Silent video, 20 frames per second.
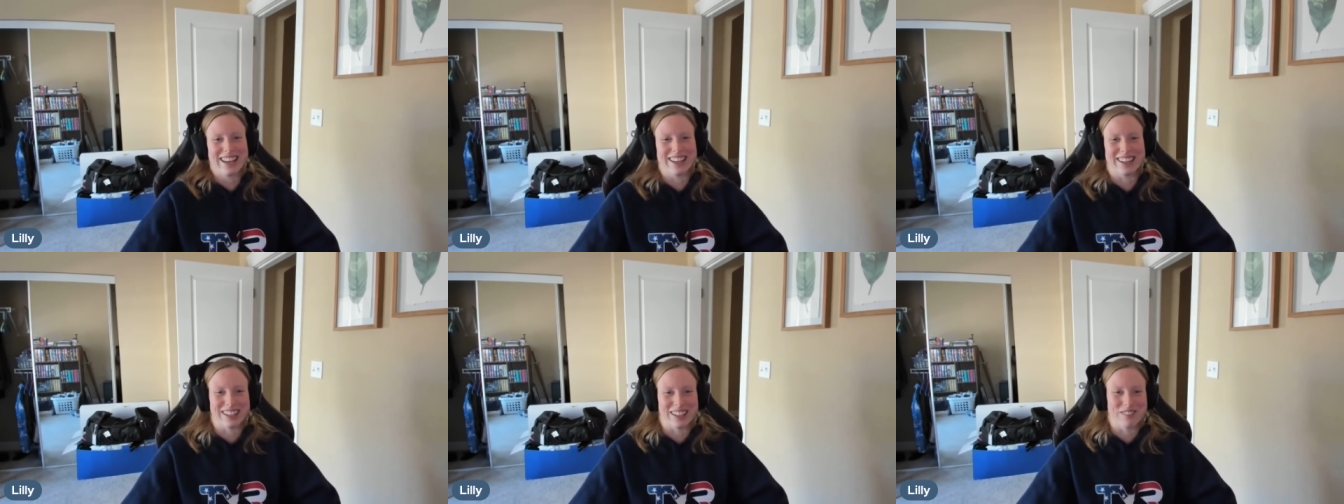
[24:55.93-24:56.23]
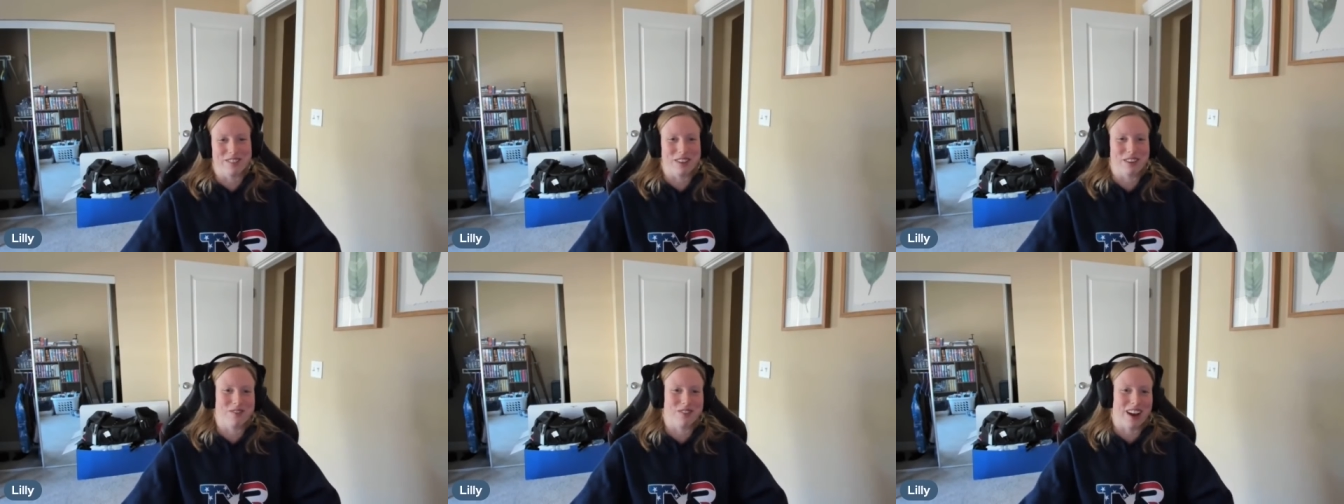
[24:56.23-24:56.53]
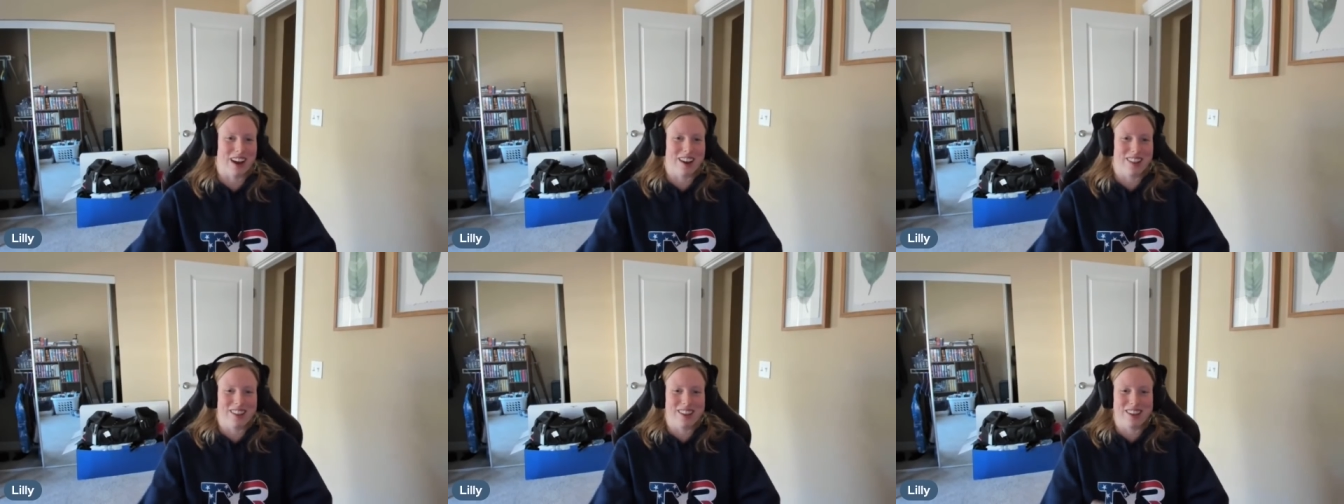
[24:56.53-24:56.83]
an Olympic
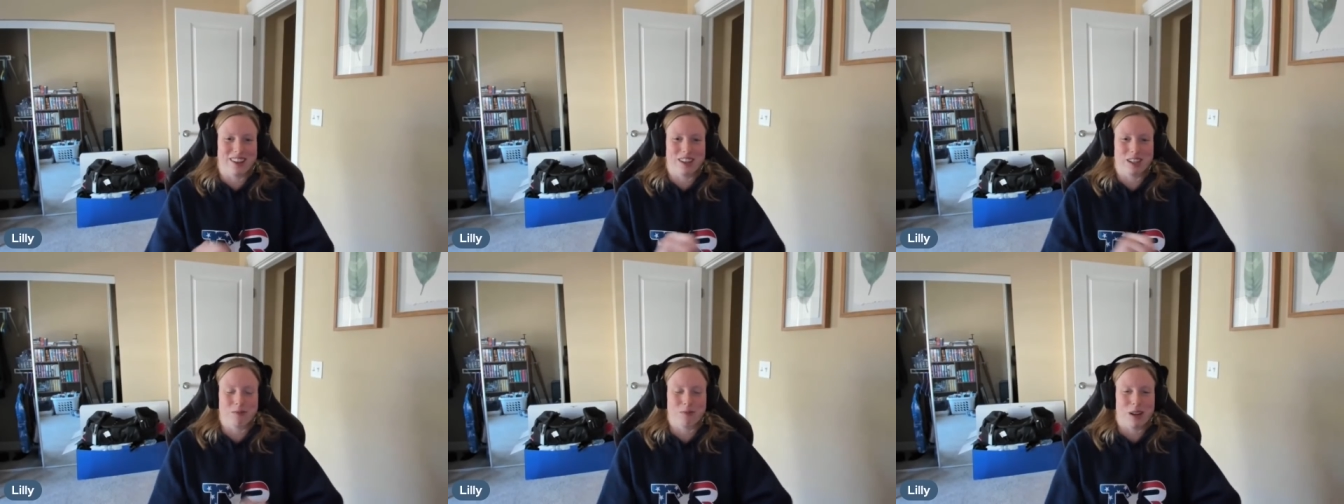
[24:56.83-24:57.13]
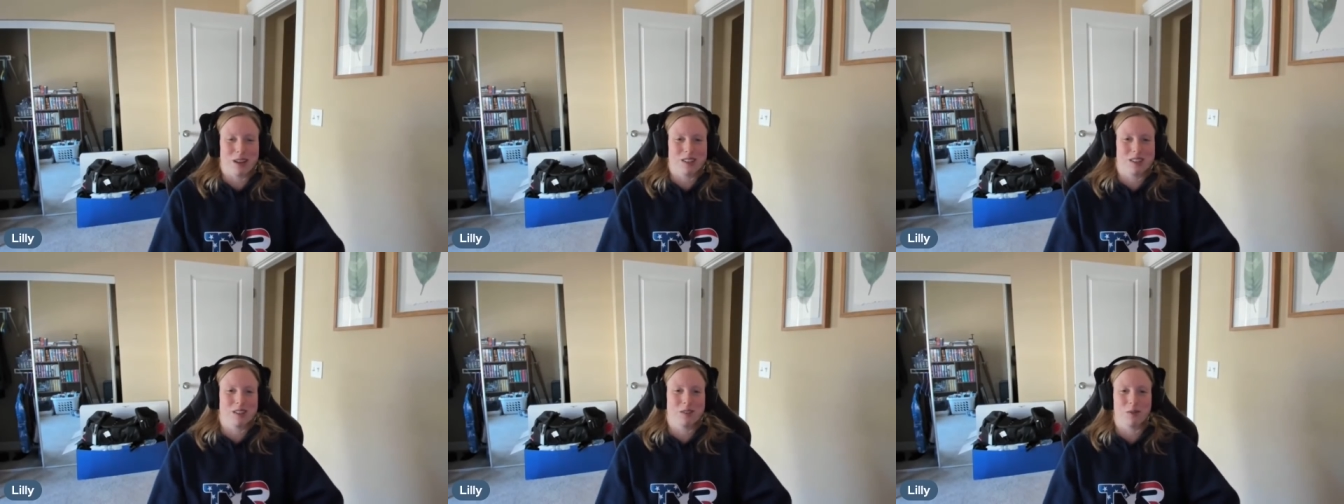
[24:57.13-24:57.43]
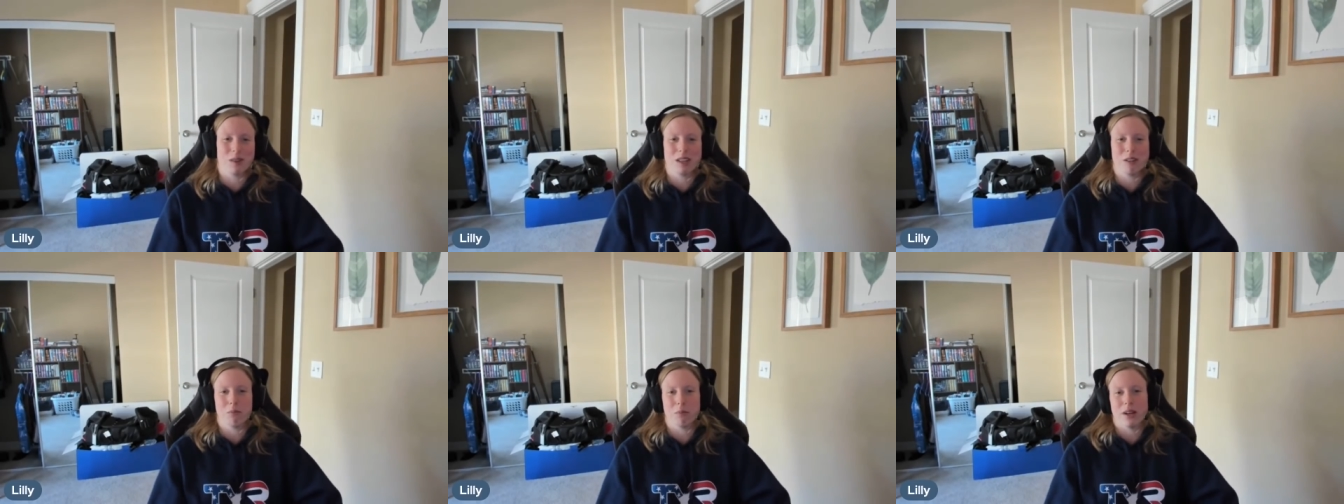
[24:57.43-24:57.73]
final that you're expected to
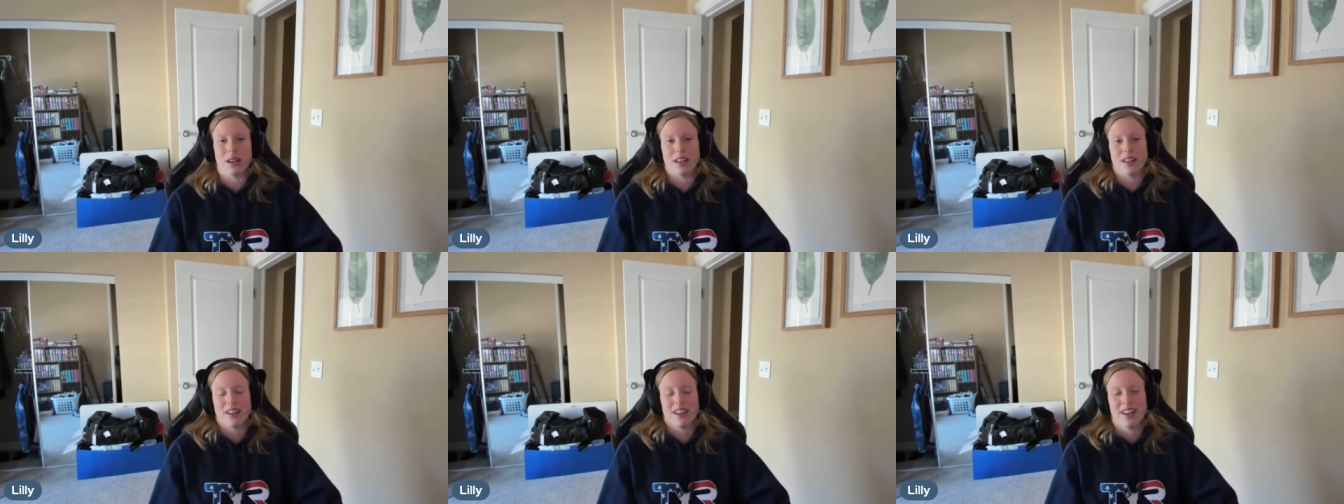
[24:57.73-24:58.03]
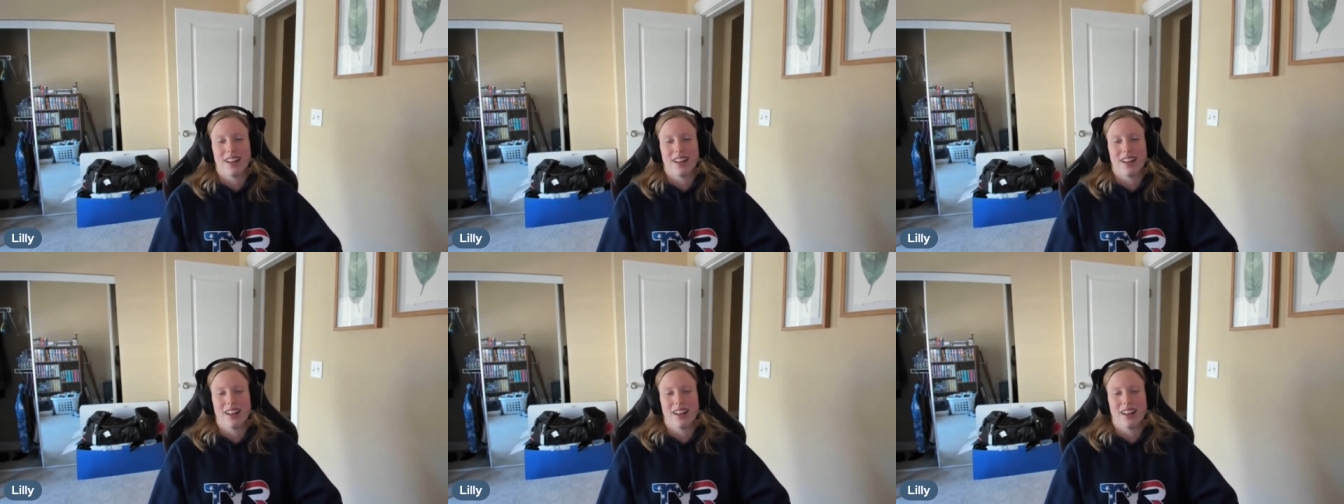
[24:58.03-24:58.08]
win, but